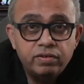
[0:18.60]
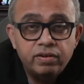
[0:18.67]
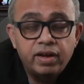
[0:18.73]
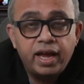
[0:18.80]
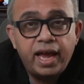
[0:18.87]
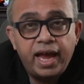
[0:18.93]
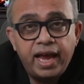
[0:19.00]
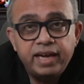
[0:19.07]

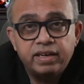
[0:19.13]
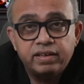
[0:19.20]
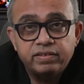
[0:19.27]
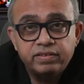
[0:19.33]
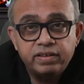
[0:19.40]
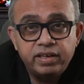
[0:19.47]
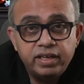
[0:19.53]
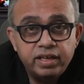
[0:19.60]
and
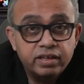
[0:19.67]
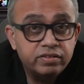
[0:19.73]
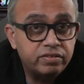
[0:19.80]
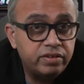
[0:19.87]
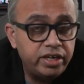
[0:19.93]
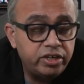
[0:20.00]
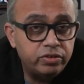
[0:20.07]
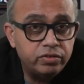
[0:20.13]

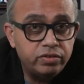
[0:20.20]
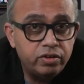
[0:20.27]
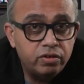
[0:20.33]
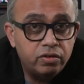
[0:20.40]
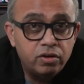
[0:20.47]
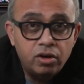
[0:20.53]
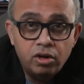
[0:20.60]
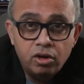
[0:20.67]
CTX320,
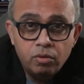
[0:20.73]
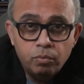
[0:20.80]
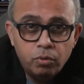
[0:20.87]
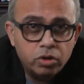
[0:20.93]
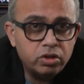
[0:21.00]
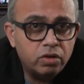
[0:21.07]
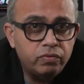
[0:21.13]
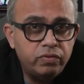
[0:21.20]

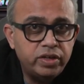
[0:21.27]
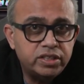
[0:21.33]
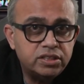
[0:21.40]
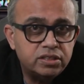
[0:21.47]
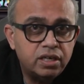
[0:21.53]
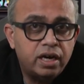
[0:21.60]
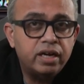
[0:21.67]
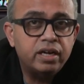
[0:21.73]
both of which
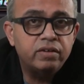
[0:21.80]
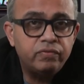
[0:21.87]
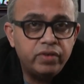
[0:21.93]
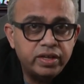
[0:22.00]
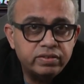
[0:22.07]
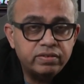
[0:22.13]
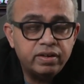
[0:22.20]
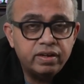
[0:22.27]
are in
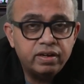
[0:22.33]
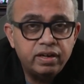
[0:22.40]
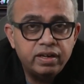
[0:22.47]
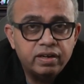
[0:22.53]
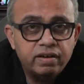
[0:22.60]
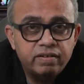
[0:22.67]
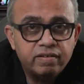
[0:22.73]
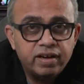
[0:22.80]
phase 3
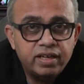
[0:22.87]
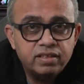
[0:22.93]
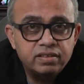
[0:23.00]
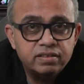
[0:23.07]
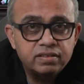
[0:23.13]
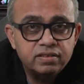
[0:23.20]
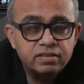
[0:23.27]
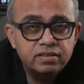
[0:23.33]
clinical
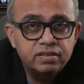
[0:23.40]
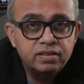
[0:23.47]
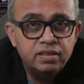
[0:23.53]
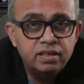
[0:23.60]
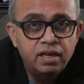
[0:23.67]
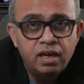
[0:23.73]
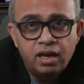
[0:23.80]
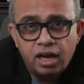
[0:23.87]
trials.
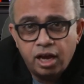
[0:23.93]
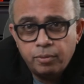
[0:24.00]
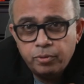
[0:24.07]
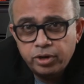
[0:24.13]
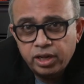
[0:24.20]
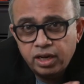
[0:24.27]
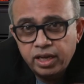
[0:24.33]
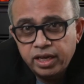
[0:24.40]
I put
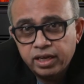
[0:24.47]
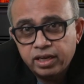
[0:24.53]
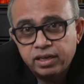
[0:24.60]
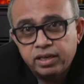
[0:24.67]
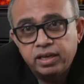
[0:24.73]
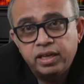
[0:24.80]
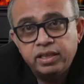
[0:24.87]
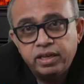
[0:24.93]
a link
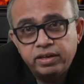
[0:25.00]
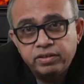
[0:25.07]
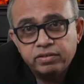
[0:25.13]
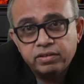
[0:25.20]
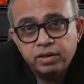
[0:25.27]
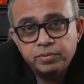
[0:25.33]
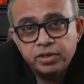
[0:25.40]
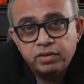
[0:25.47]
in the
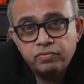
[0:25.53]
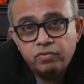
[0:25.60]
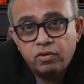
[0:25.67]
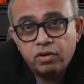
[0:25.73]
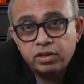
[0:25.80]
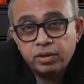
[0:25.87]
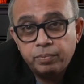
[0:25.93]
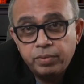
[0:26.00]
description for
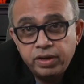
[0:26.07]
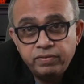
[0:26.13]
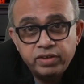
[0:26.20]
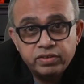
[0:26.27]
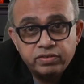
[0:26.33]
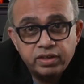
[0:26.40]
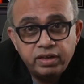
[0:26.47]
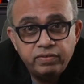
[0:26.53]
the previous
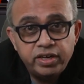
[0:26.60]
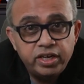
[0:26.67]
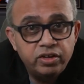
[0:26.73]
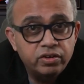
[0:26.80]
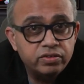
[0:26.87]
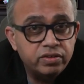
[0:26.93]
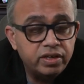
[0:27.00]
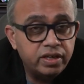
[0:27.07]
three
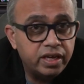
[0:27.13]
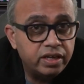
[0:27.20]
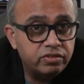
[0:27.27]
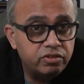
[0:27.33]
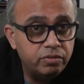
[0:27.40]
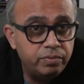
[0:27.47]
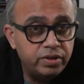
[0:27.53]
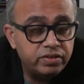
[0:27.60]
videos in case
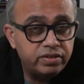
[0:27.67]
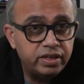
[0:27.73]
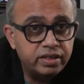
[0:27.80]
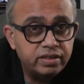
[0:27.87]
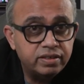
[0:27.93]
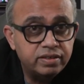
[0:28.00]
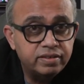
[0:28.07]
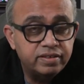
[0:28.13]
you missed it.
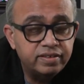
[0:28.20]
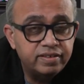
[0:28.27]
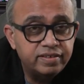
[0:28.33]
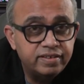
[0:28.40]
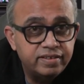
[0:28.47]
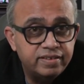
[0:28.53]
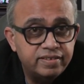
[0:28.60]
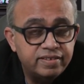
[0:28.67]

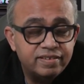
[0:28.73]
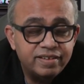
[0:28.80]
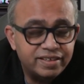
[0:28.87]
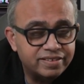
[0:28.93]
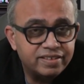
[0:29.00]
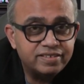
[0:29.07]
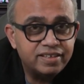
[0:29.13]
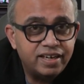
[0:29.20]
Let's
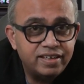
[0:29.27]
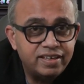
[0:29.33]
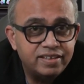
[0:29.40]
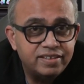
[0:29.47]
get started.